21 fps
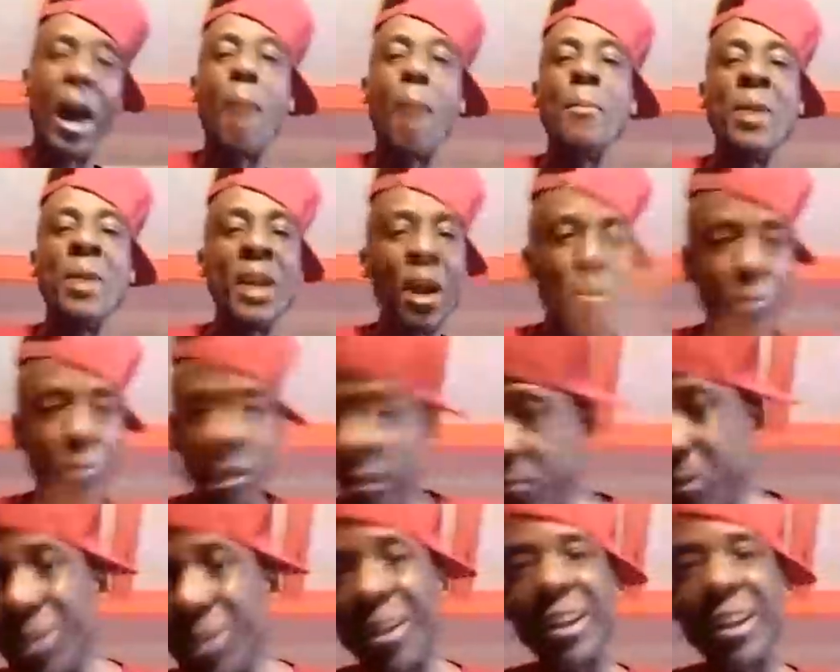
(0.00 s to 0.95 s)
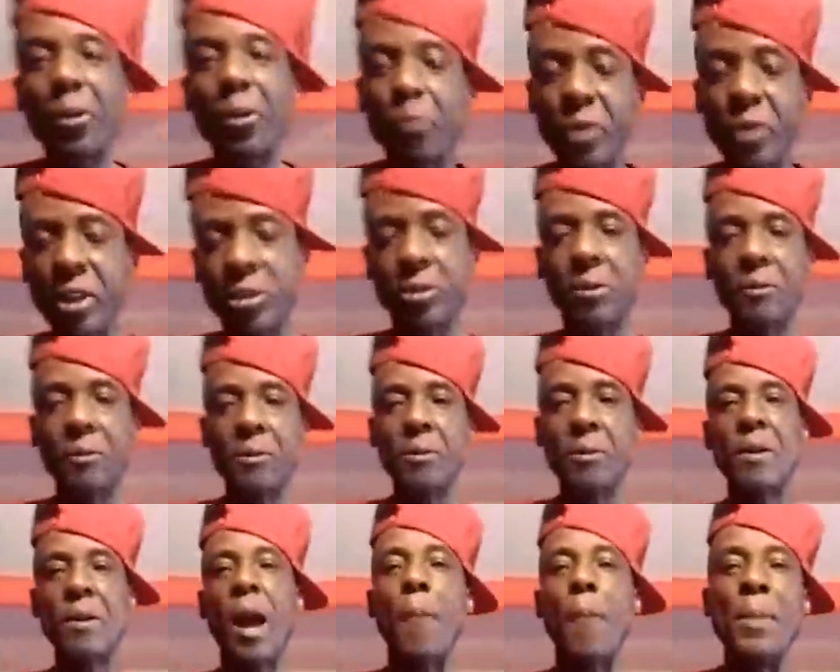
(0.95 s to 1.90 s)
I me have it. Me not left it.
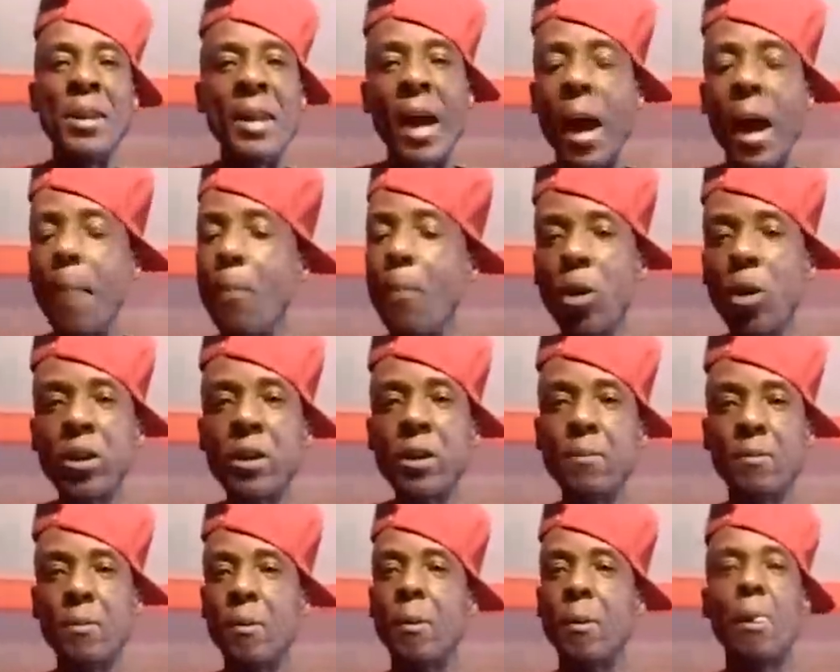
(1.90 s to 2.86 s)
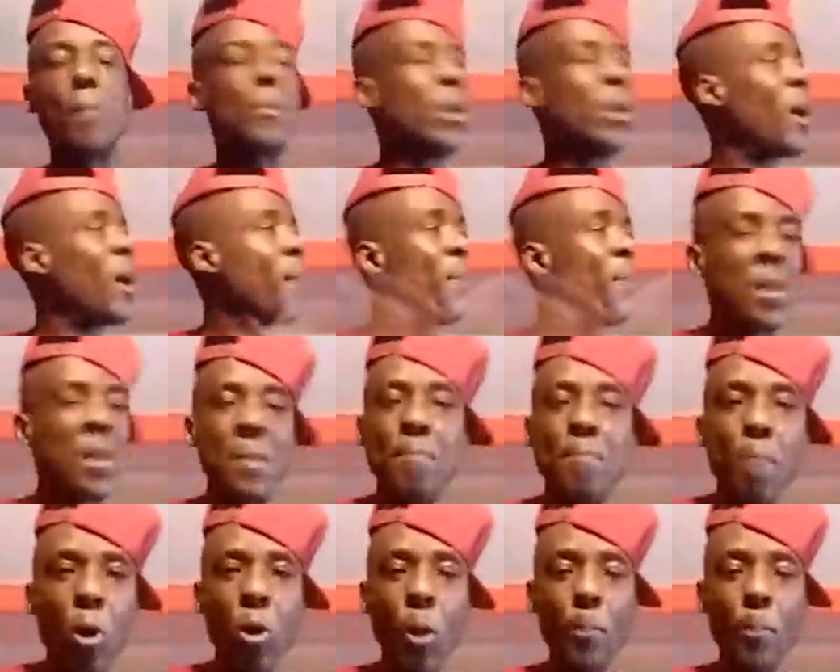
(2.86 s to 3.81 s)
Cause me now book him. Me know me and him
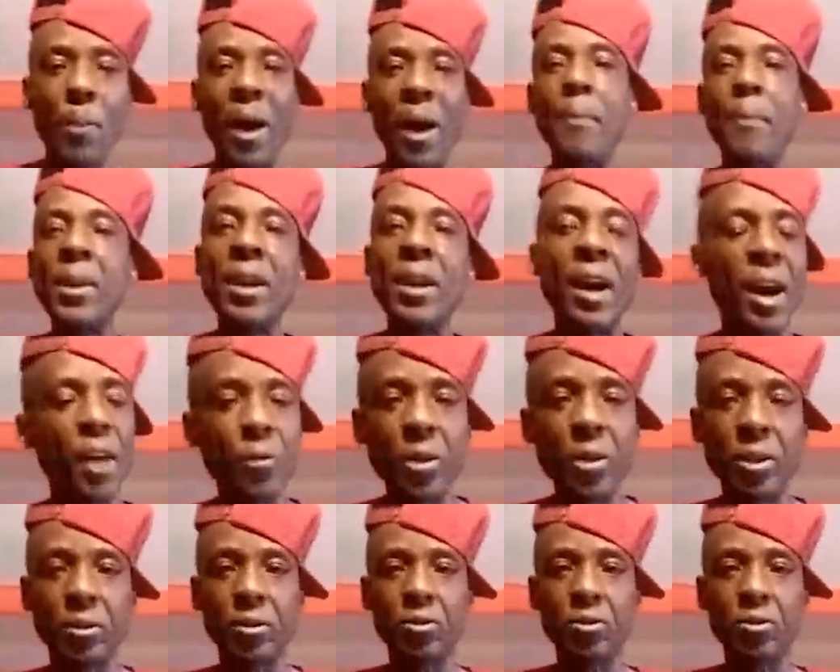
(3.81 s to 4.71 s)
book up i me not have it.